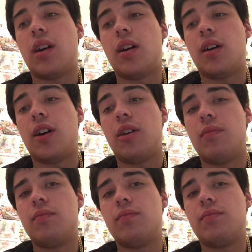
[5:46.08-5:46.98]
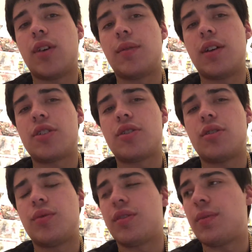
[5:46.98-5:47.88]
Um, I'm not
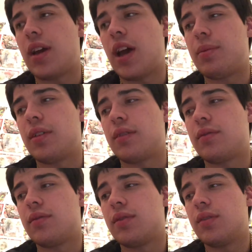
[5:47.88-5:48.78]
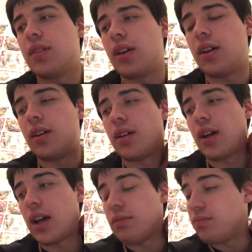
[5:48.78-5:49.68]
sure what's gonna be happening.
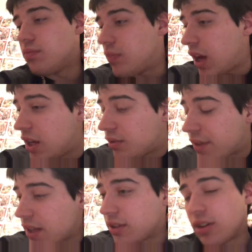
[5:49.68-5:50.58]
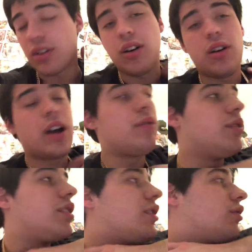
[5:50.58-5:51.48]
Uh, I I don't think it's a good call. I
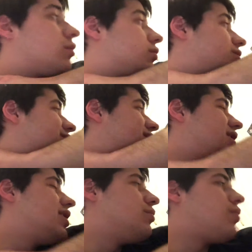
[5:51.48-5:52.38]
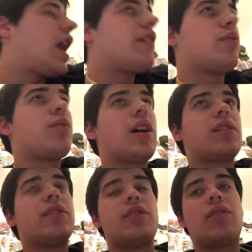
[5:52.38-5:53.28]
really don't. Having Brock
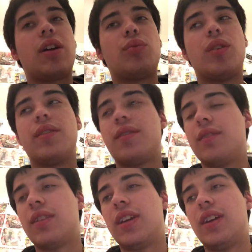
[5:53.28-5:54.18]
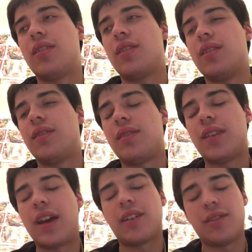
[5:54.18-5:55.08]
Lesnar around once of a year is
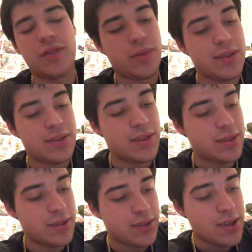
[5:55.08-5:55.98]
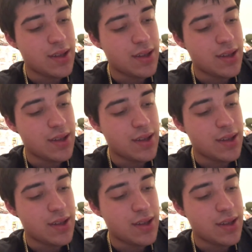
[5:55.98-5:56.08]
not good for business.